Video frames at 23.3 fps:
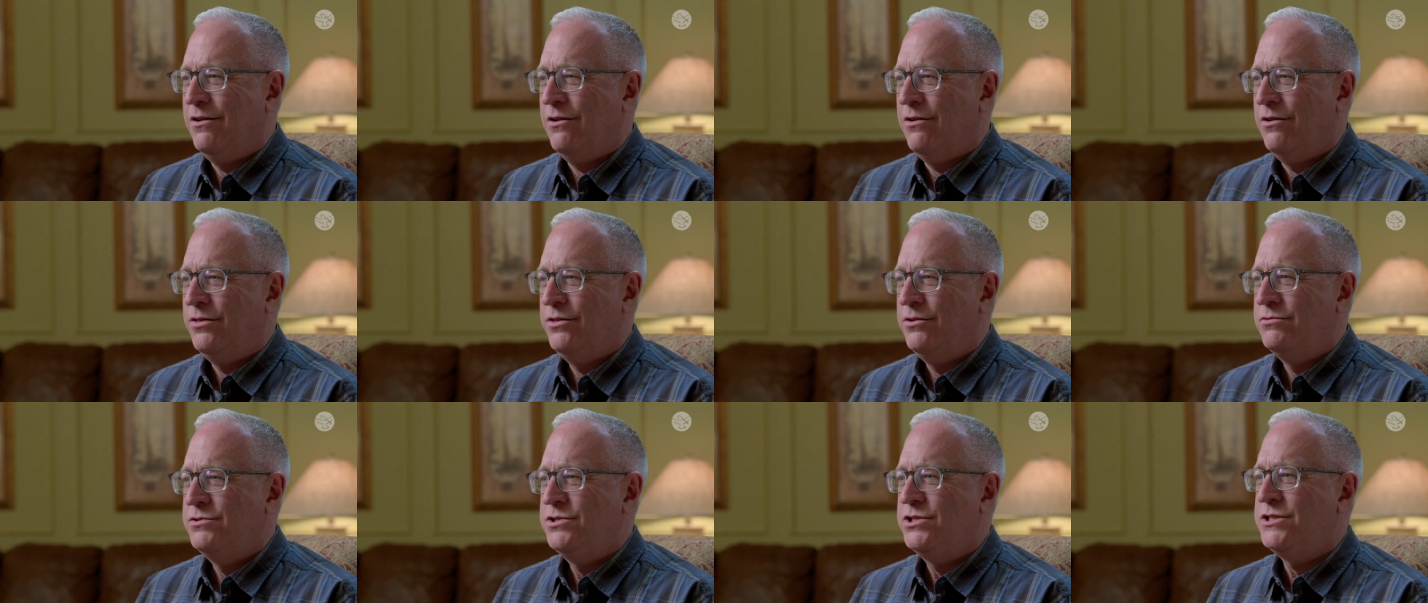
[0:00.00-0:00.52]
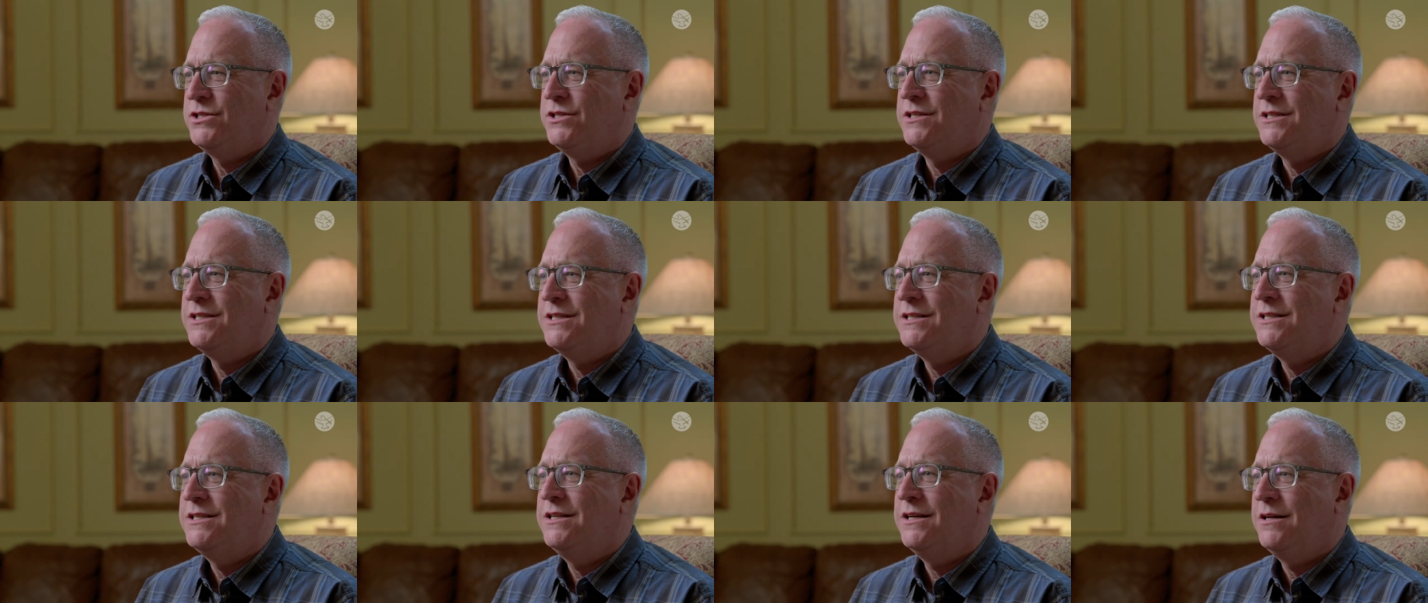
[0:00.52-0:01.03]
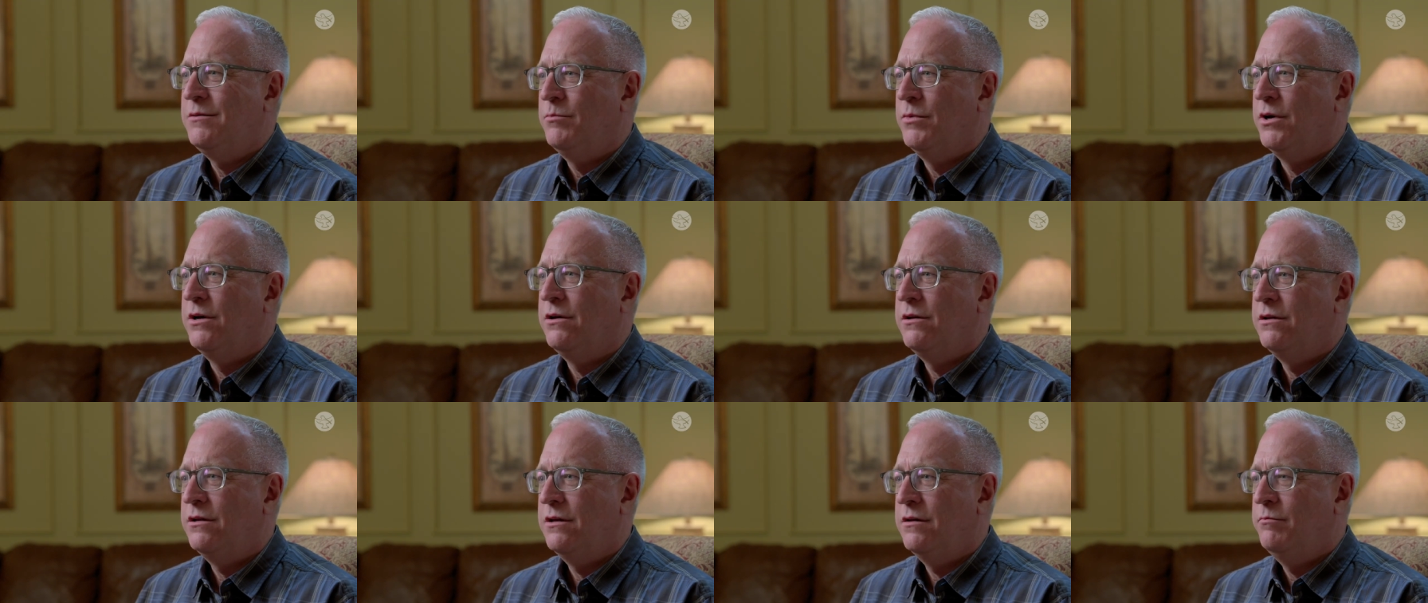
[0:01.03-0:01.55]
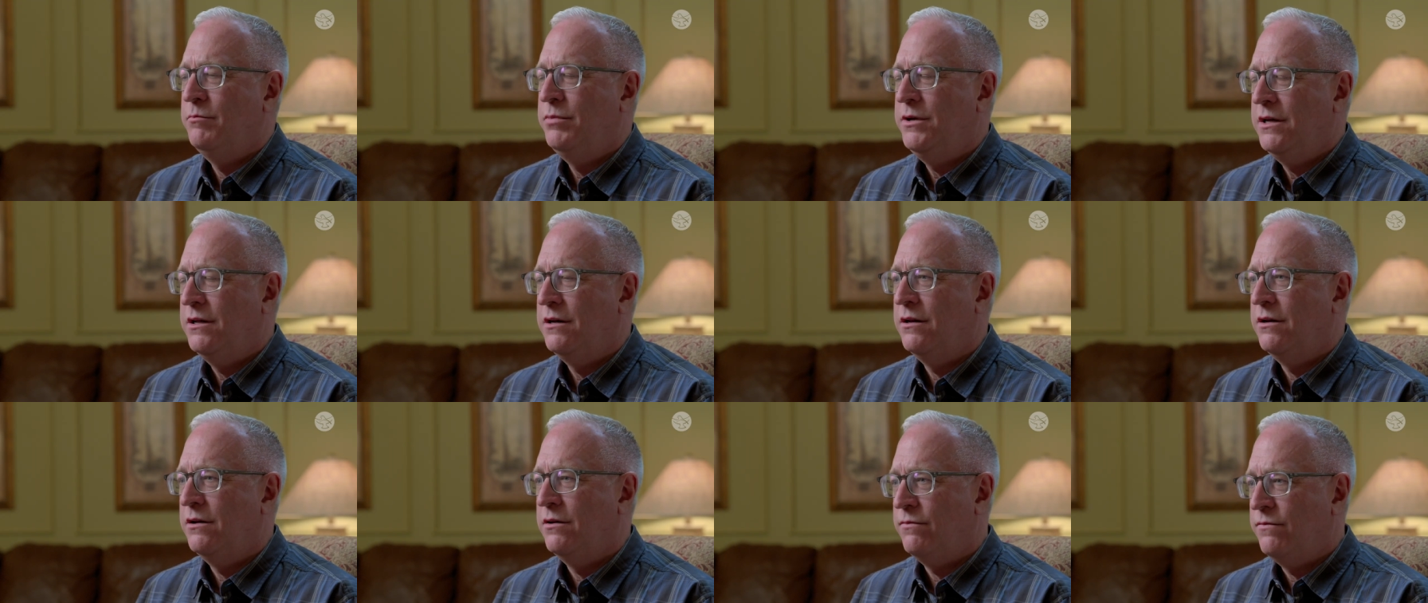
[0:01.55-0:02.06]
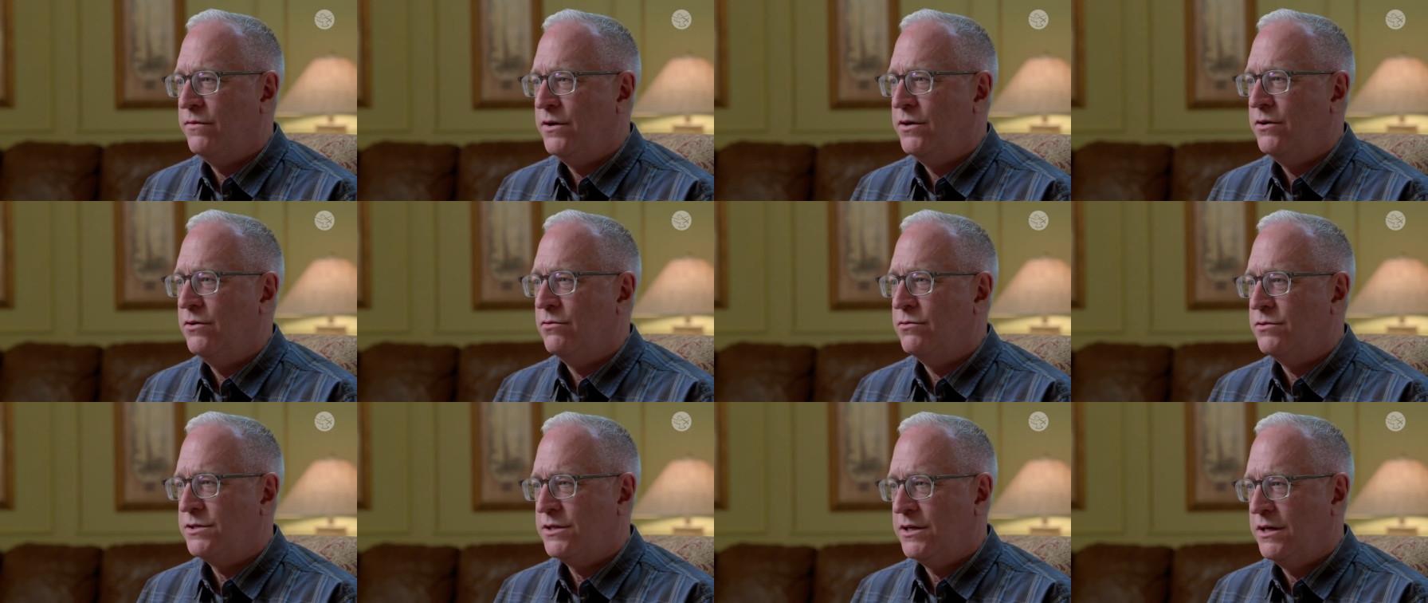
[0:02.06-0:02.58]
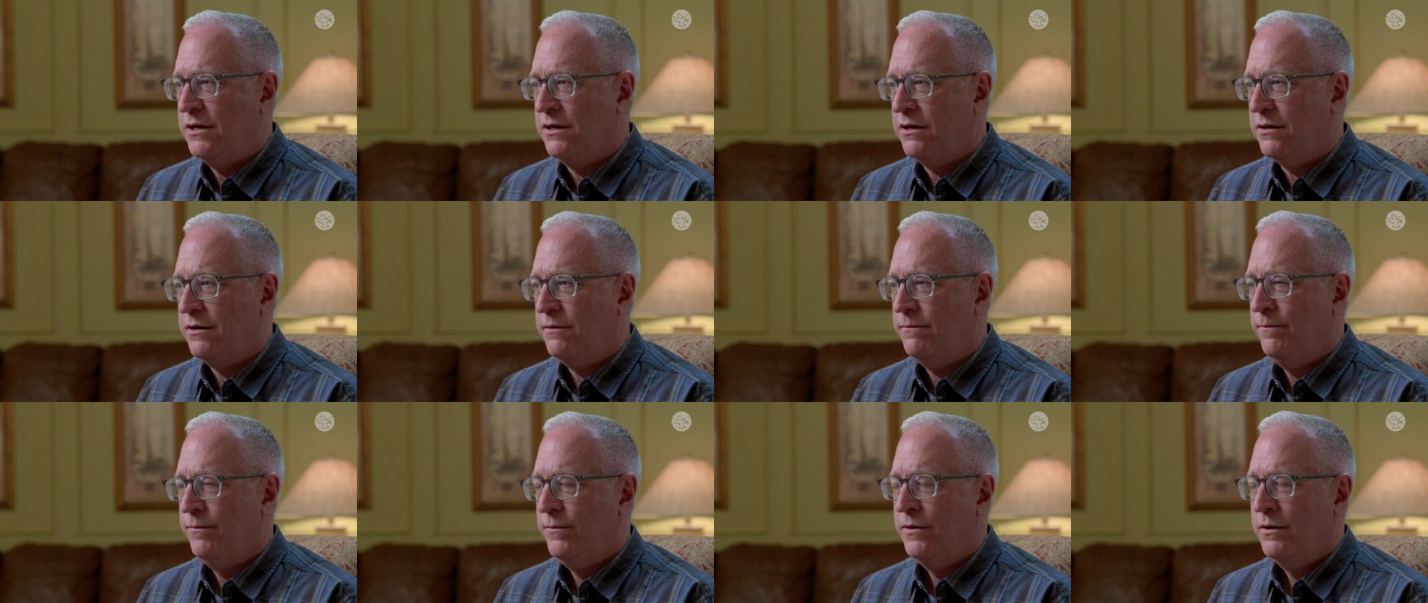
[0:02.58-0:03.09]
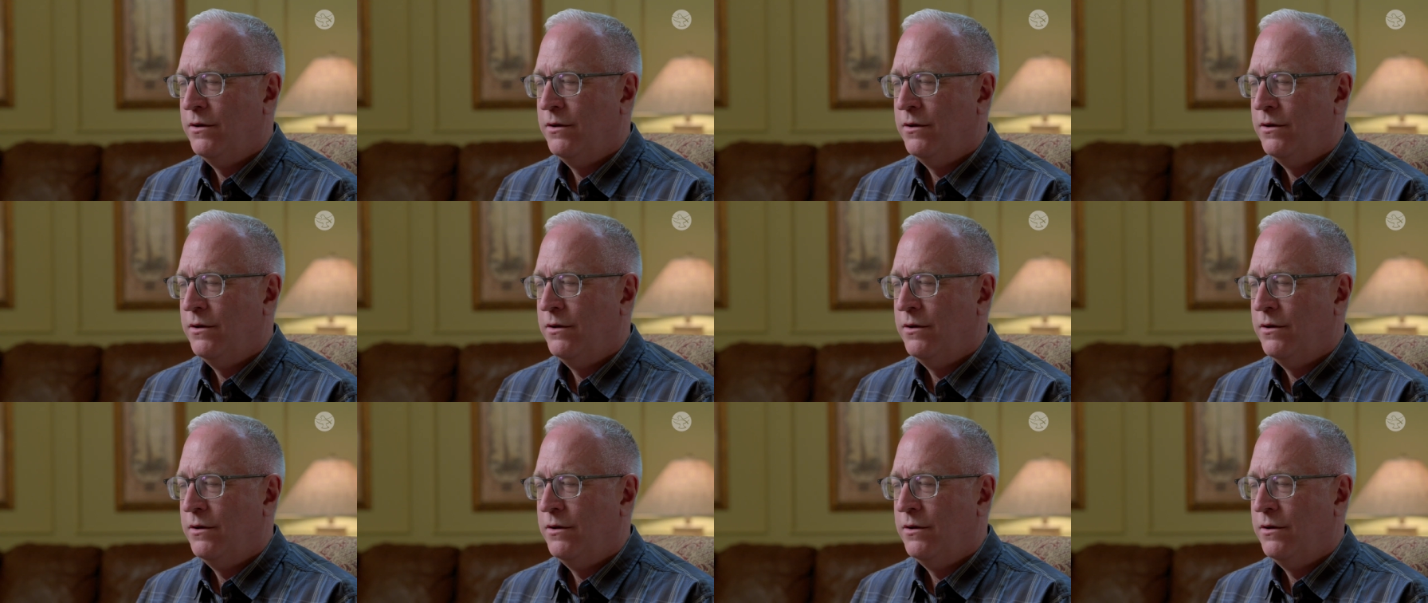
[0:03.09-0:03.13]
all, there's just a stigma of being an offender's kid.